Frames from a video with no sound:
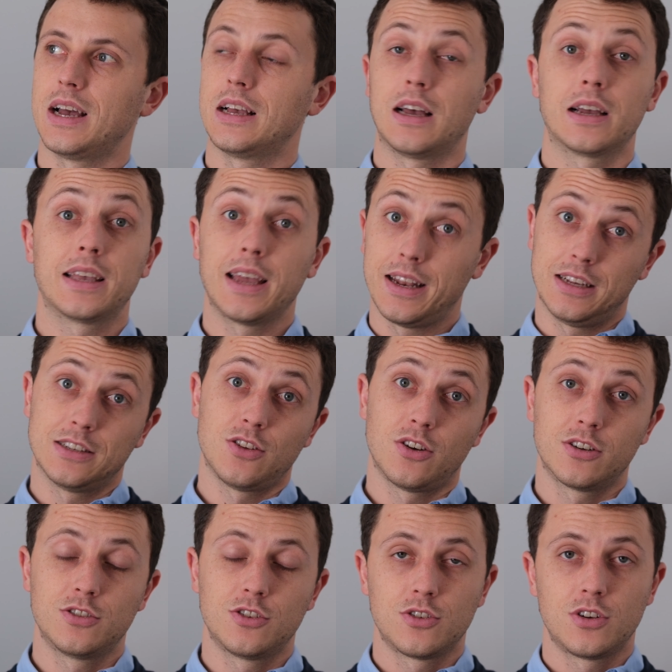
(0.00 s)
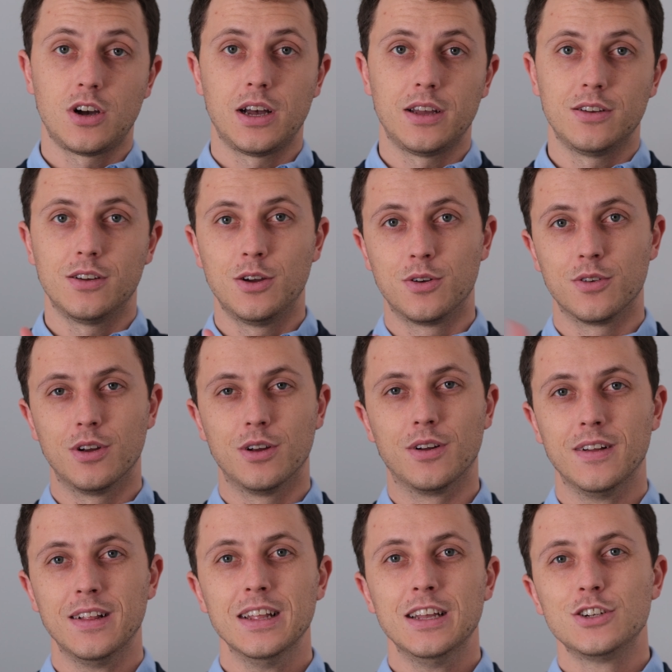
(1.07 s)
again, as long as you're not
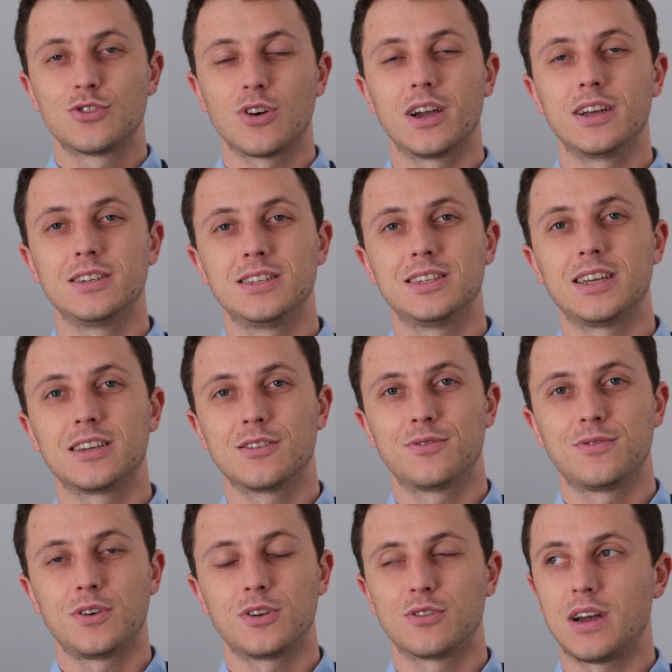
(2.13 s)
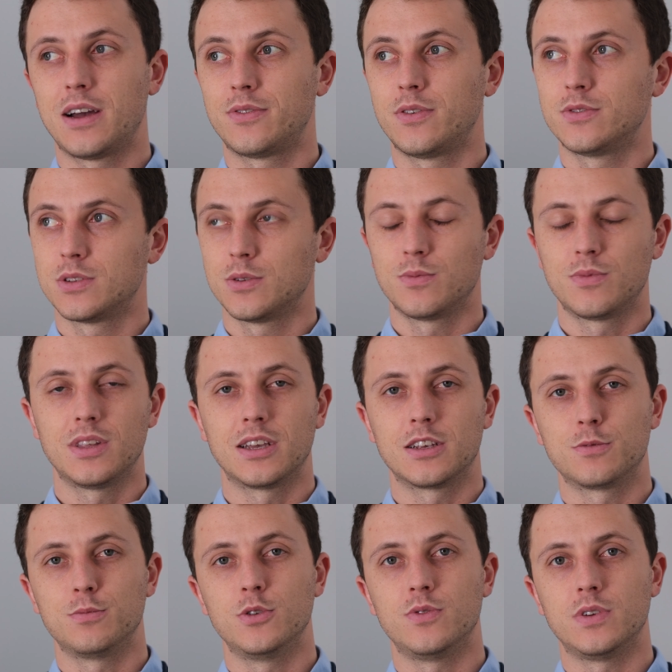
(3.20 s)
trying to take a photograph of some
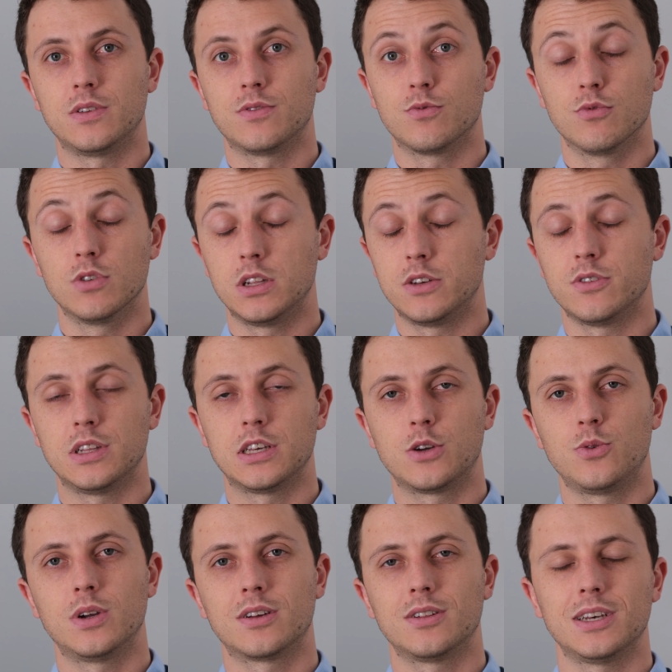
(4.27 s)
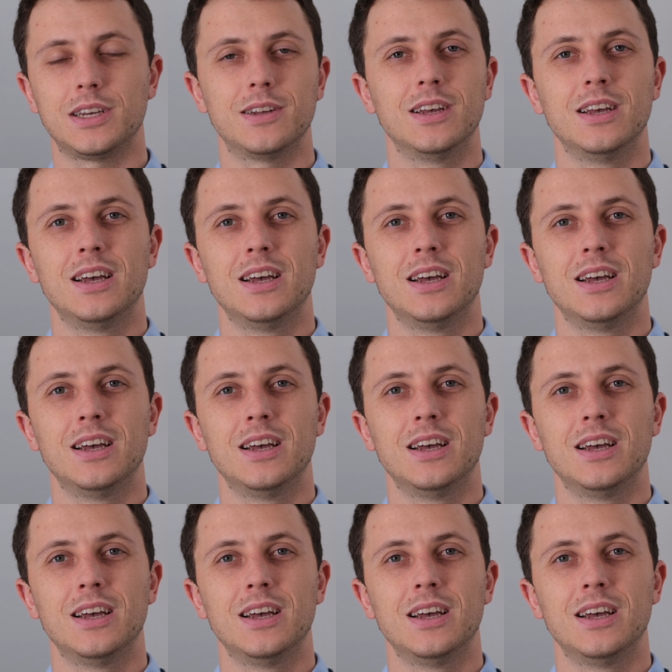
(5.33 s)
things moving really, really quickly.